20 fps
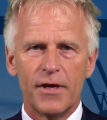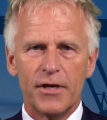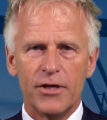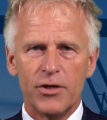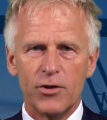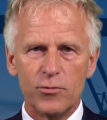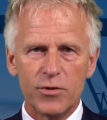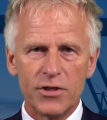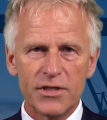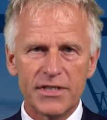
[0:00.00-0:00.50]

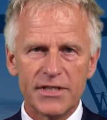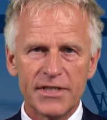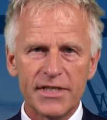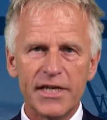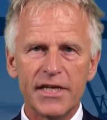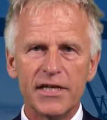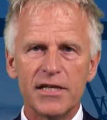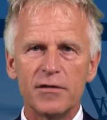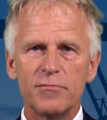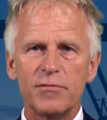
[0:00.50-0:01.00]
You will
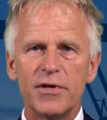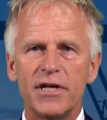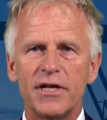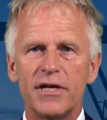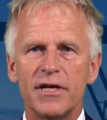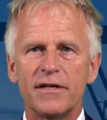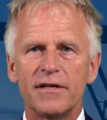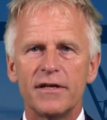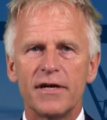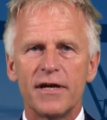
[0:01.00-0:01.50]
see in a
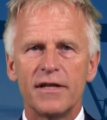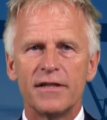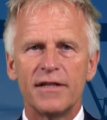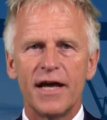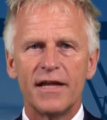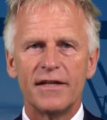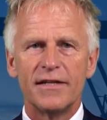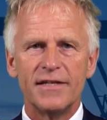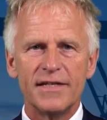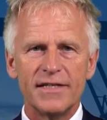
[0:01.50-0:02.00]
minute
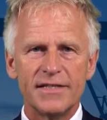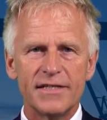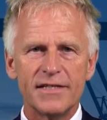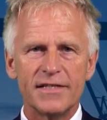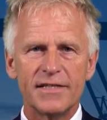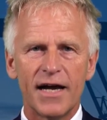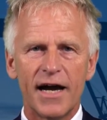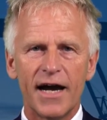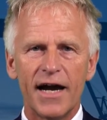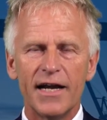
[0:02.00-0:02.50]
that this
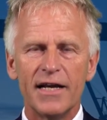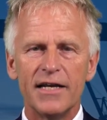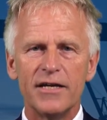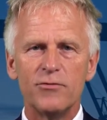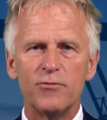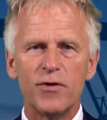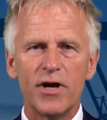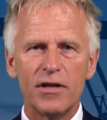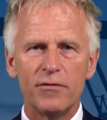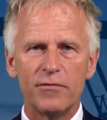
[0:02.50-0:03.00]
is highly
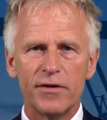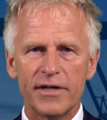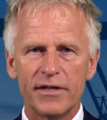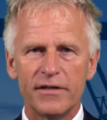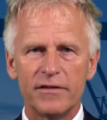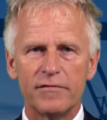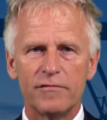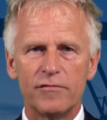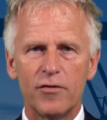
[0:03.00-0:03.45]
relevant